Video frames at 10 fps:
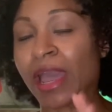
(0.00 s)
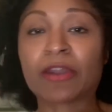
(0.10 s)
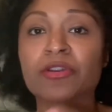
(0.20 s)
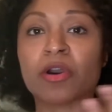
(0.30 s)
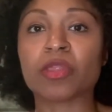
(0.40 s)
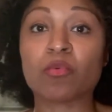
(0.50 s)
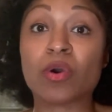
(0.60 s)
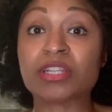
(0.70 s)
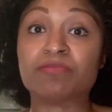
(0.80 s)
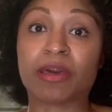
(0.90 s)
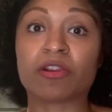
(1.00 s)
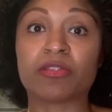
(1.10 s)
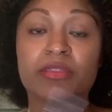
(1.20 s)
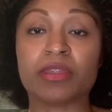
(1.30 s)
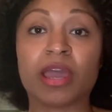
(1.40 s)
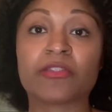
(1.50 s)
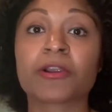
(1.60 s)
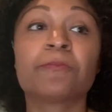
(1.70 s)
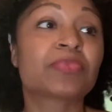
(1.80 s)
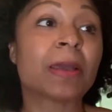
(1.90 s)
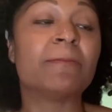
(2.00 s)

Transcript: I don't know that one's better than the other,